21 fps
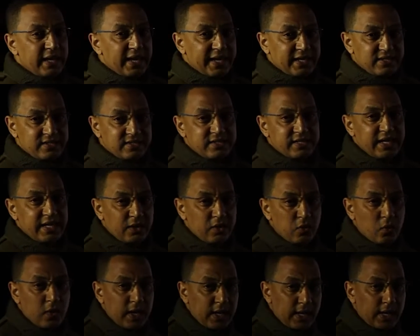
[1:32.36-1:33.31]
x
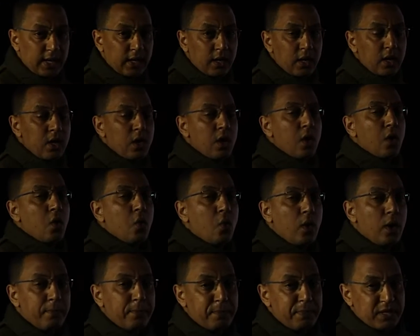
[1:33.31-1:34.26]
equal
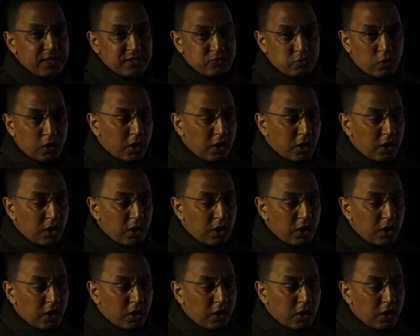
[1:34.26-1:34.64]
1 plus